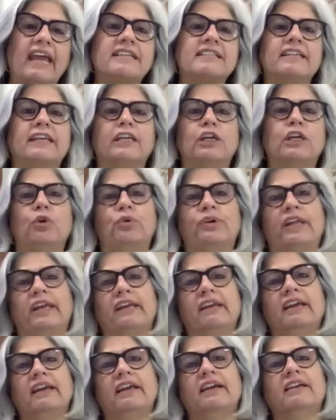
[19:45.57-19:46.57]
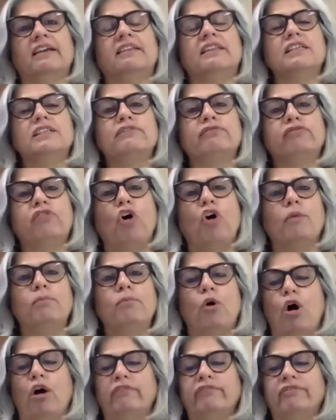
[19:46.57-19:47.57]
executing this
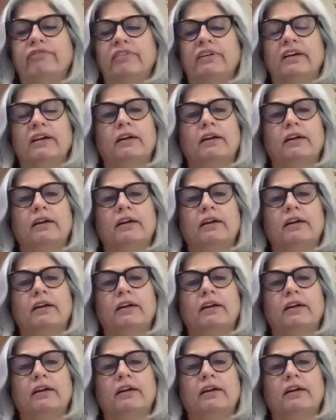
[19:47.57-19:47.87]
form of